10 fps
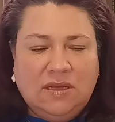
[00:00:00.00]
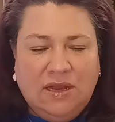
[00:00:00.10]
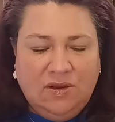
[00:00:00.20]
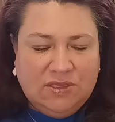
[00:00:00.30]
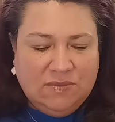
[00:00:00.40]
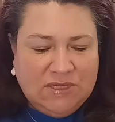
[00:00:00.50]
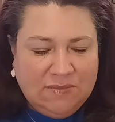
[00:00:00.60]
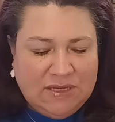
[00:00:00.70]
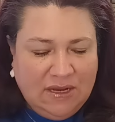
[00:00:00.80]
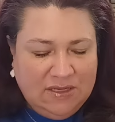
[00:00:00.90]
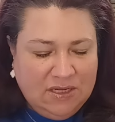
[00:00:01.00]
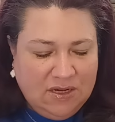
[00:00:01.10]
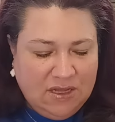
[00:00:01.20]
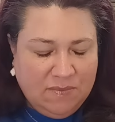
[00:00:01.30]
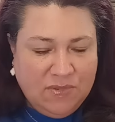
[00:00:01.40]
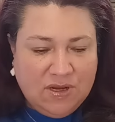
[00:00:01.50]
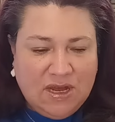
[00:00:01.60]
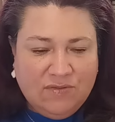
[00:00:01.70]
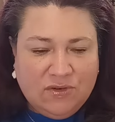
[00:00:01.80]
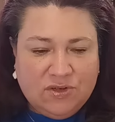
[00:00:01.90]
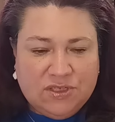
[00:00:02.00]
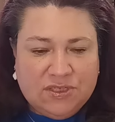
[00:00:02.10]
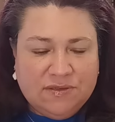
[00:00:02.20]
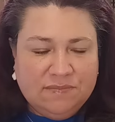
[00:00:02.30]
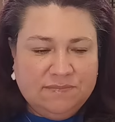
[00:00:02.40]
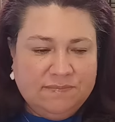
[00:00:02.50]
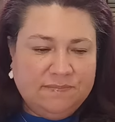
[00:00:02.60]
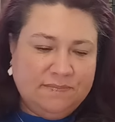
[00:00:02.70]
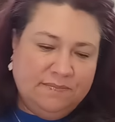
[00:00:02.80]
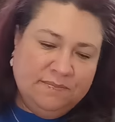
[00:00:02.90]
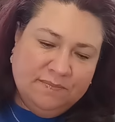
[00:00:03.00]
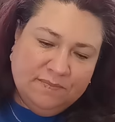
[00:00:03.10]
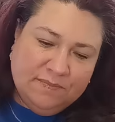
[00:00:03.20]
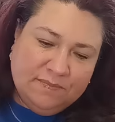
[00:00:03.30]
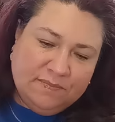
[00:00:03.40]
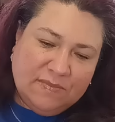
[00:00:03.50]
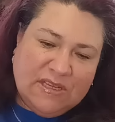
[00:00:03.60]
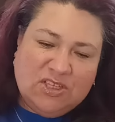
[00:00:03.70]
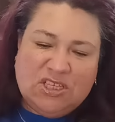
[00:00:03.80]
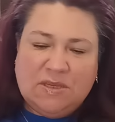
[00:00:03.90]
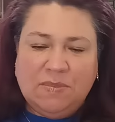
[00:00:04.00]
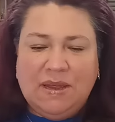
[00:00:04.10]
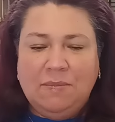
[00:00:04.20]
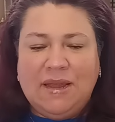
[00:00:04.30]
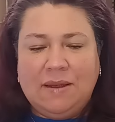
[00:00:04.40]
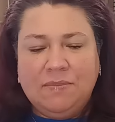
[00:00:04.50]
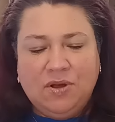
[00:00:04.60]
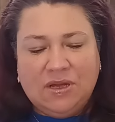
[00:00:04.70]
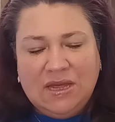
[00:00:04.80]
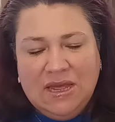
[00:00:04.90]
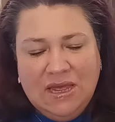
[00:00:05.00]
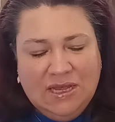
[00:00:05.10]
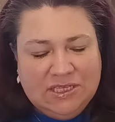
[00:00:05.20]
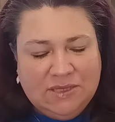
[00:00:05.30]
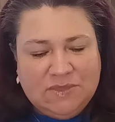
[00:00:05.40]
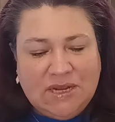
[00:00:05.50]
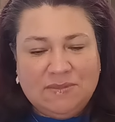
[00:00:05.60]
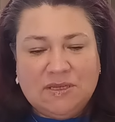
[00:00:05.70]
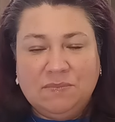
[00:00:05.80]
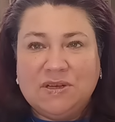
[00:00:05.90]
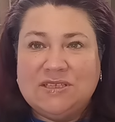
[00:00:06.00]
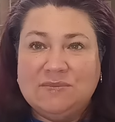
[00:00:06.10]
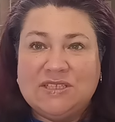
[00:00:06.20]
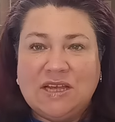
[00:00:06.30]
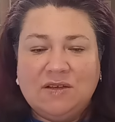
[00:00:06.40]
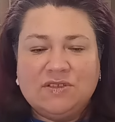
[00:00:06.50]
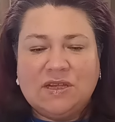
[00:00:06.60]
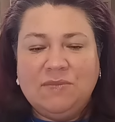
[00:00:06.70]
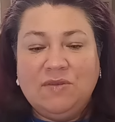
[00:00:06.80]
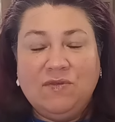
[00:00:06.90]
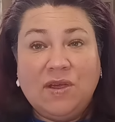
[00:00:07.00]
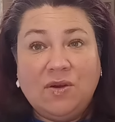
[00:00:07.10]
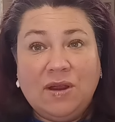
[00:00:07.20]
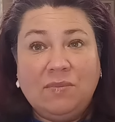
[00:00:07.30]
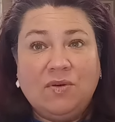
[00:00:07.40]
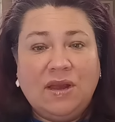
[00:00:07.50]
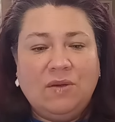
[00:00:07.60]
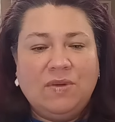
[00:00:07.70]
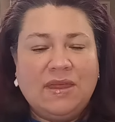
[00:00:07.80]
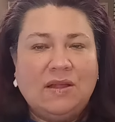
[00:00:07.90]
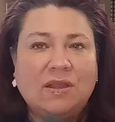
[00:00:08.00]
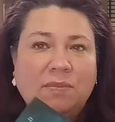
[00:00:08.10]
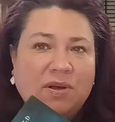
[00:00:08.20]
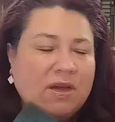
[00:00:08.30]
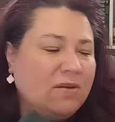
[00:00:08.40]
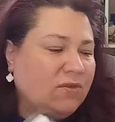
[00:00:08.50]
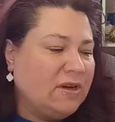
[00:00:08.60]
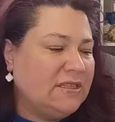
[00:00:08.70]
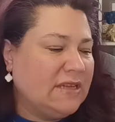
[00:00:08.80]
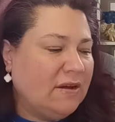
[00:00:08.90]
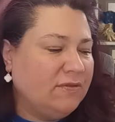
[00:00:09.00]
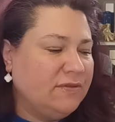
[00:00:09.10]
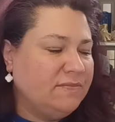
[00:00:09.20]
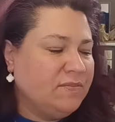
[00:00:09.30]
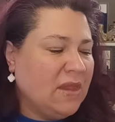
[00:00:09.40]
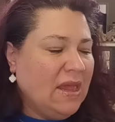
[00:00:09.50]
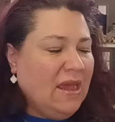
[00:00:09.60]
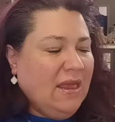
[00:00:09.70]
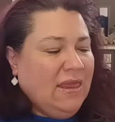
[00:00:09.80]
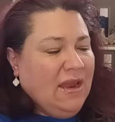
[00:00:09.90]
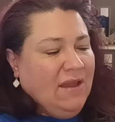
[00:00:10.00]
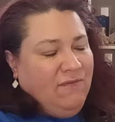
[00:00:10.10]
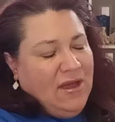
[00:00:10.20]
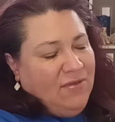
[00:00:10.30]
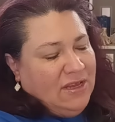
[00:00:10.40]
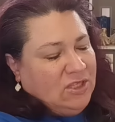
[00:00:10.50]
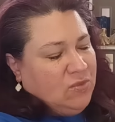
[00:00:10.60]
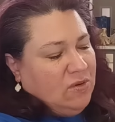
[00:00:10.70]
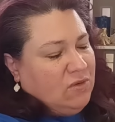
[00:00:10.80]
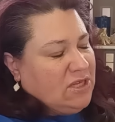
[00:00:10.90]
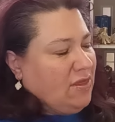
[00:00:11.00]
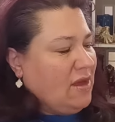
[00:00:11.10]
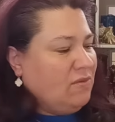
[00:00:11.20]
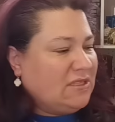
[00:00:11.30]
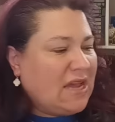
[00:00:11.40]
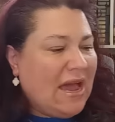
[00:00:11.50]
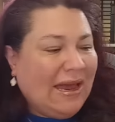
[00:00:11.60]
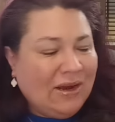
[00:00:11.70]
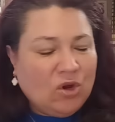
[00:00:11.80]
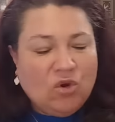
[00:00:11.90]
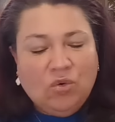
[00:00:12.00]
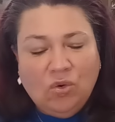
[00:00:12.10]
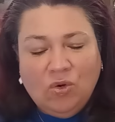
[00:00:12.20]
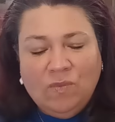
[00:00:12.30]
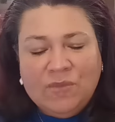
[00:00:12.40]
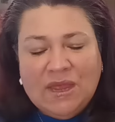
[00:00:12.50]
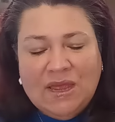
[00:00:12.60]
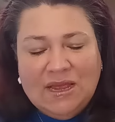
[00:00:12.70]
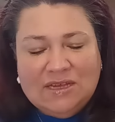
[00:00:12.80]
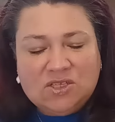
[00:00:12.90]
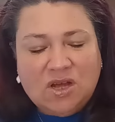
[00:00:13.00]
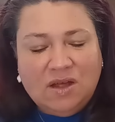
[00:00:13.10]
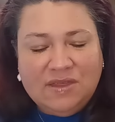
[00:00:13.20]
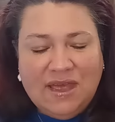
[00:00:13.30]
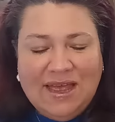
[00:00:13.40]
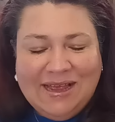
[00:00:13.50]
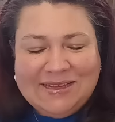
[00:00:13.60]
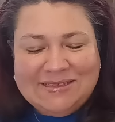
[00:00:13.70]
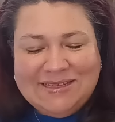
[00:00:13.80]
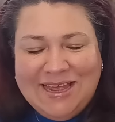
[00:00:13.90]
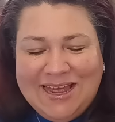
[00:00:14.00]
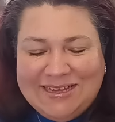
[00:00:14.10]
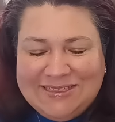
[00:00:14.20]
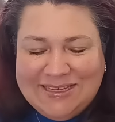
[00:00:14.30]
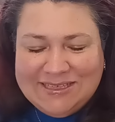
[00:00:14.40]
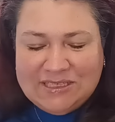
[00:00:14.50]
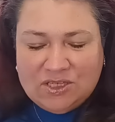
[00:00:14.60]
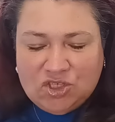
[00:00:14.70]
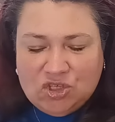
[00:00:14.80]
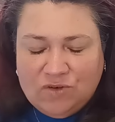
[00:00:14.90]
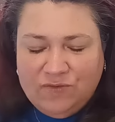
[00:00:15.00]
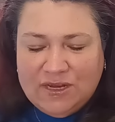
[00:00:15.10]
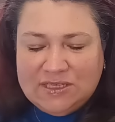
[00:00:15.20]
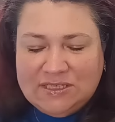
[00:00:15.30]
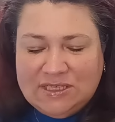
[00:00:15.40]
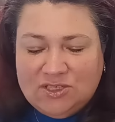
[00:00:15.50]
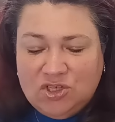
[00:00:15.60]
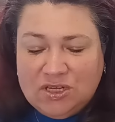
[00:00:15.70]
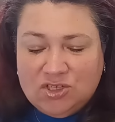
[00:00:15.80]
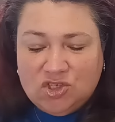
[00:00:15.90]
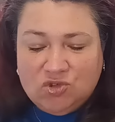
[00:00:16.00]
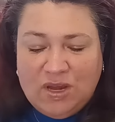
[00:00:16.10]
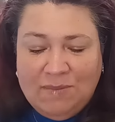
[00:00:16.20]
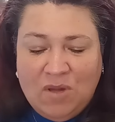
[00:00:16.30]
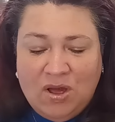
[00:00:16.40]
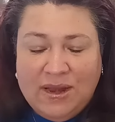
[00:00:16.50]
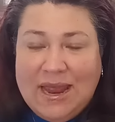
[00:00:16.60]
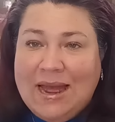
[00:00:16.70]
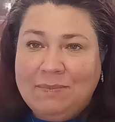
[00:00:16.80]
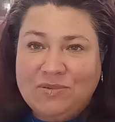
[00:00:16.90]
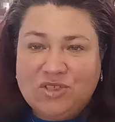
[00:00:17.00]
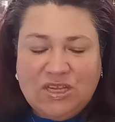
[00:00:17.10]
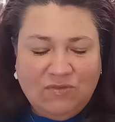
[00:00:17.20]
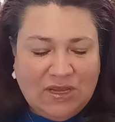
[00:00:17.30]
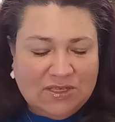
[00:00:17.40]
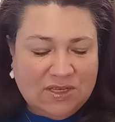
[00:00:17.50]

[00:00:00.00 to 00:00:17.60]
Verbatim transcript: I know sometimes I like to look at the book covers. it's just a plain black book. Sometimes the books themselves can be very pretty without the book cover itself. Then I found this one, which I thought was kind of cool. It's called the Ex- the Essex Serpent. It says you can stream on Apple TV.